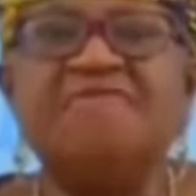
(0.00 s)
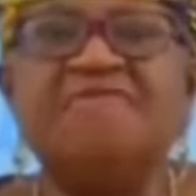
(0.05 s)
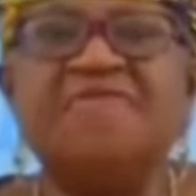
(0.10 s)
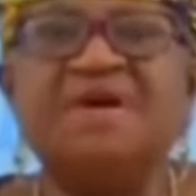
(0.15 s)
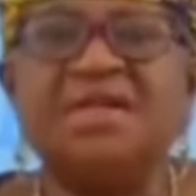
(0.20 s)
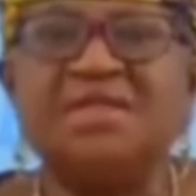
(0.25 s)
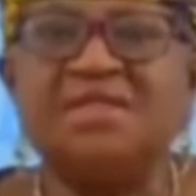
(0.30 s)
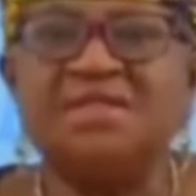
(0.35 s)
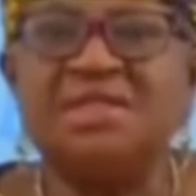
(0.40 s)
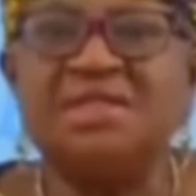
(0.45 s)

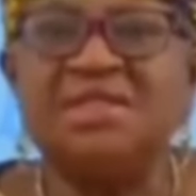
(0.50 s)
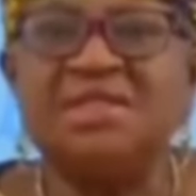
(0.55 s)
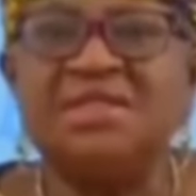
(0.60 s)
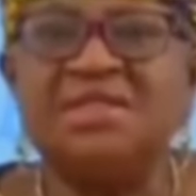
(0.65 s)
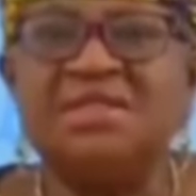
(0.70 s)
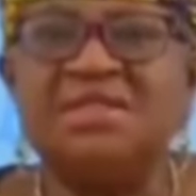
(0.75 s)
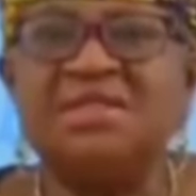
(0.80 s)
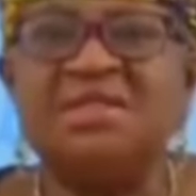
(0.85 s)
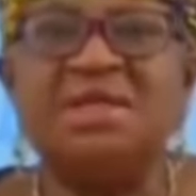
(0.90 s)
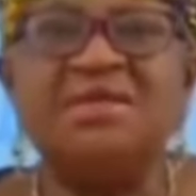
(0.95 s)

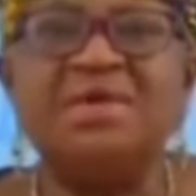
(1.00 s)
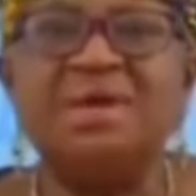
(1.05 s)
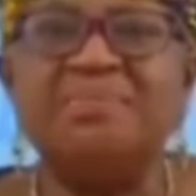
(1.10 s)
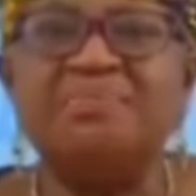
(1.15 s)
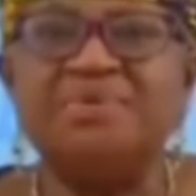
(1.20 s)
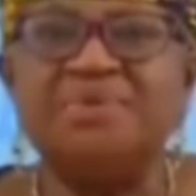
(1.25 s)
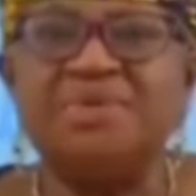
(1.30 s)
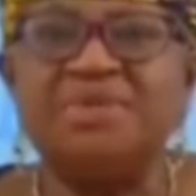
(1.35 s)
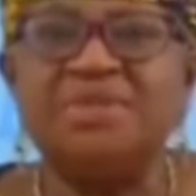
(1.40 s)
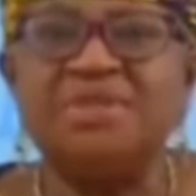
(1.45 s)
vaccines,
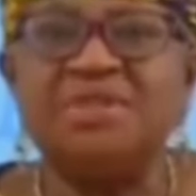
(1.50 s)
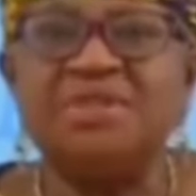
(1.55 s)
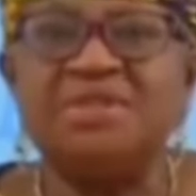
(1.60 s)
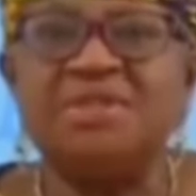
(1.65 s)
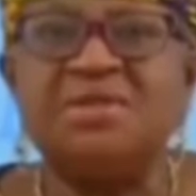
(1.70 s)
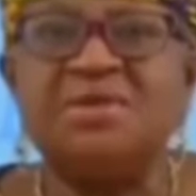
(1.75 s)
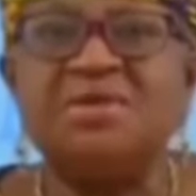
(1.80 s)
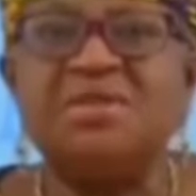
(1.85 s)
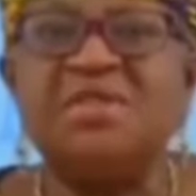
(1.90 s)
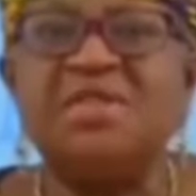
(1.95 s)

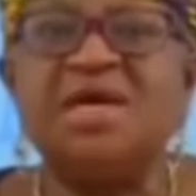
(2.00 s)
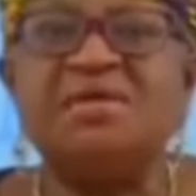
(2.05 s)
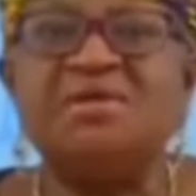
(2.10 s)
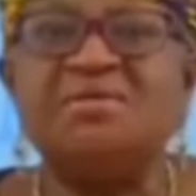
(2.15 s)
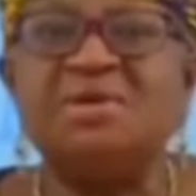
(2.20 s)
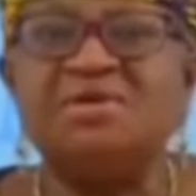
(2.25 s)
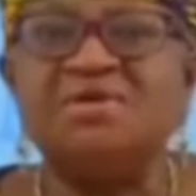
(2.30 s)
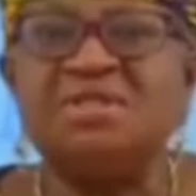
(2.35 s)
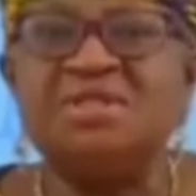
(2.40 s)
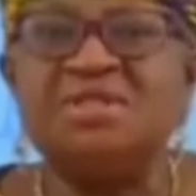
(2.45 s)
therapeutics, or
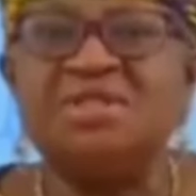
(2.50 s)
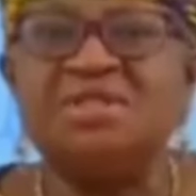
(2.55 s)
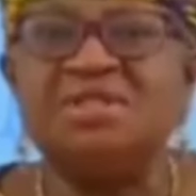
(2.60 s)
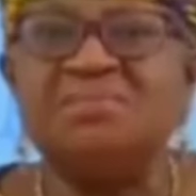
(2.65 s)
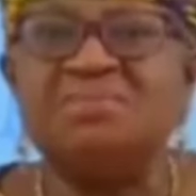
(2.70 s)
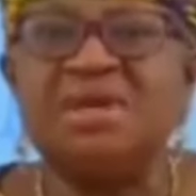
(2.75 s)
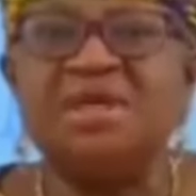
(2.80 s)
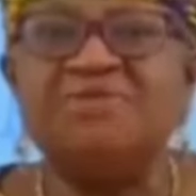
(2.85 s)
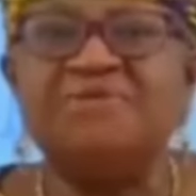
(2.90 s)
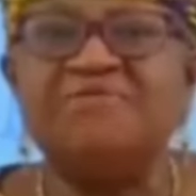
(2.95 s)

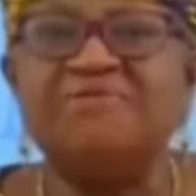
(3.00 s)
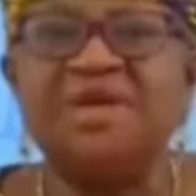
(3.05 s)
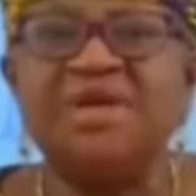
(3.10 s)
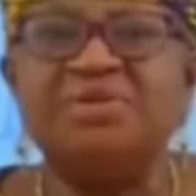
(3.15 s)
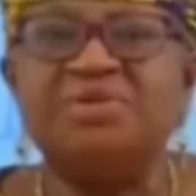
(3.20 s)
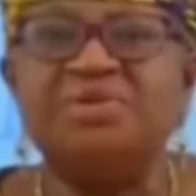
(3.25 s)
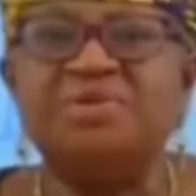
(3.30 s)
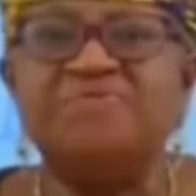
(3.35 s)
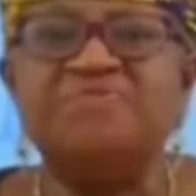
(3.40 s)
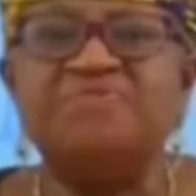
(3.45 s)
diagnostics
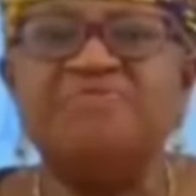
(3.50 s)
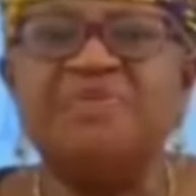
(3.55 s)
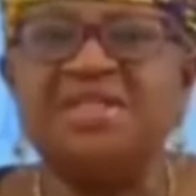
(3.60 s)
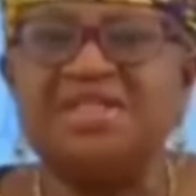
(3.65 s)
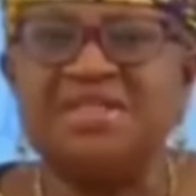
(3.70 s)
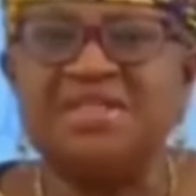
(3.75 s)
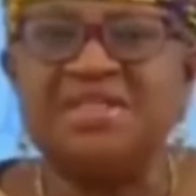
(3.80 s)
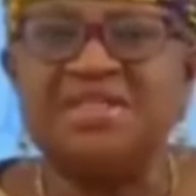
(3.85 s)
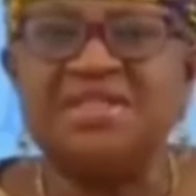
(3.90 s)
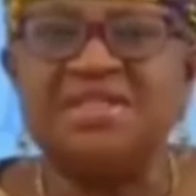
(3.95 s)
manufacturing
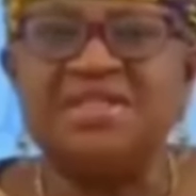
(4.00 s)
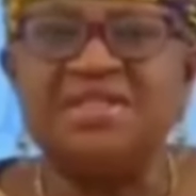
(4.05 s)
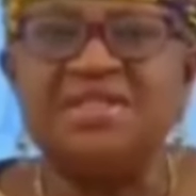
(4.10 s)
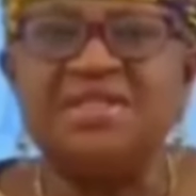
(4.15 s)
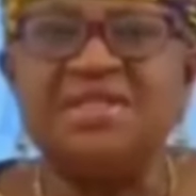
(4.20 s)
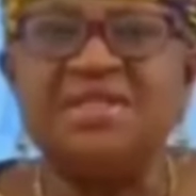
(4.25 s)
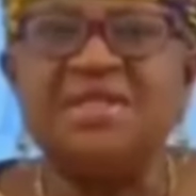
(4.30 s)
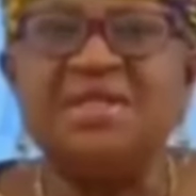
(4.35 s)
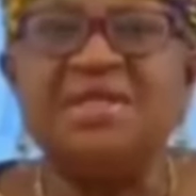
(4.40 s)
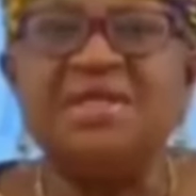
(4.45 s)

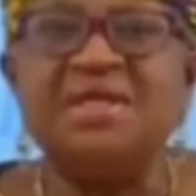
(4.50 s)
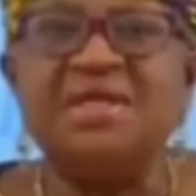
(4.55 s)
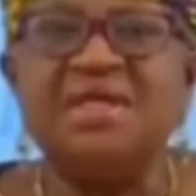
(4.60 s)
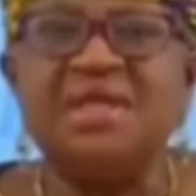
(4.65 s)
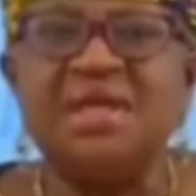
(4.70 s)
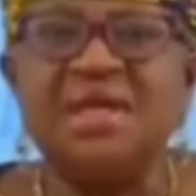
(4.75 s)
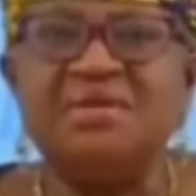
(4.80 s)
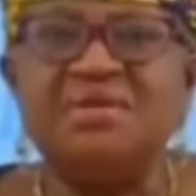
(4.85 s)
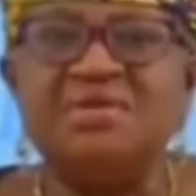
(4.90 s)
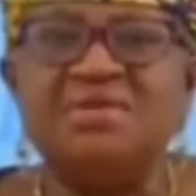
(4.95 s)
facilities
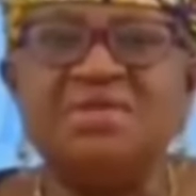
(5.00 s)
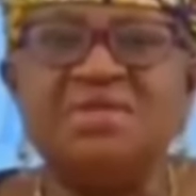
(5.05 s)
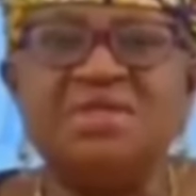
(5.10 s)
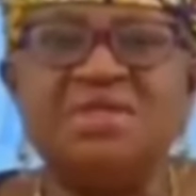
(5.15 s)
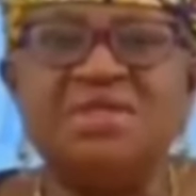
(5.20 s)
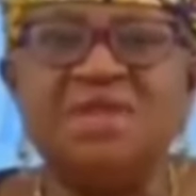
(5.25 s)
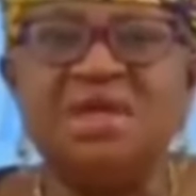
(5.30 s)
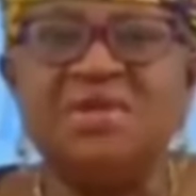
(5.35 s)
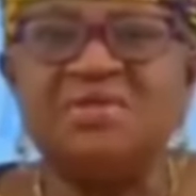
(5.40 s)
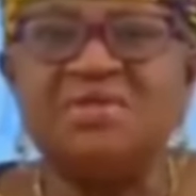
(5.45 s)
here to
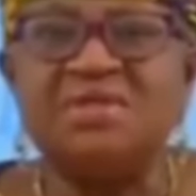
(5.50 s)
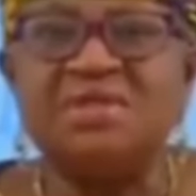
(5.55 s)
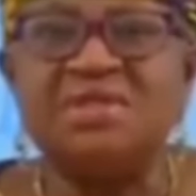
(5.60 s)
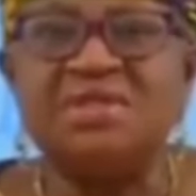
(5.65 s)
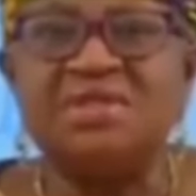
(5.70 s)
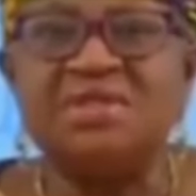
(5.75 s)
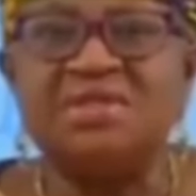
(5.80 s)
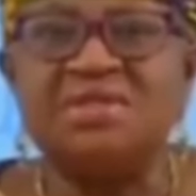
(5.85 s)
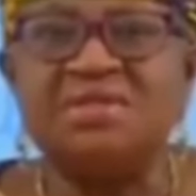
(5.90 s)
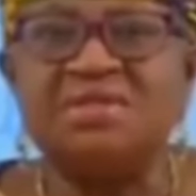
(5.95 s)
the
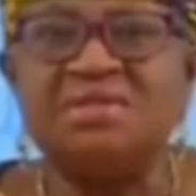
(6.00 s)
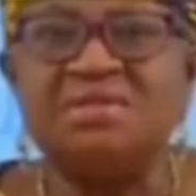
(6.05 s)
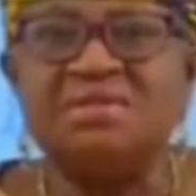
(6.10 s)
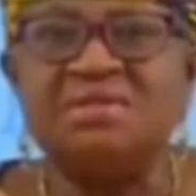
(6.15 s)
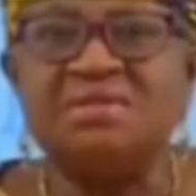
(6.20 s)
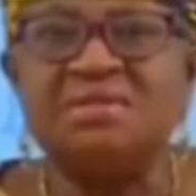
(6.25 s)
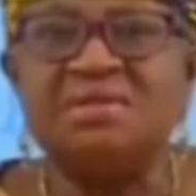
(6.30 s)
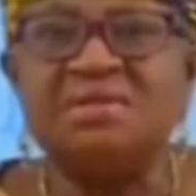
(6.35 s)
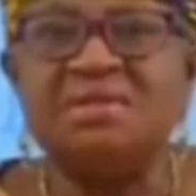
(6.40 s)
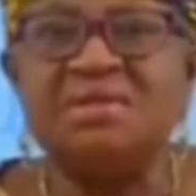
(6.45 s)
Southeast.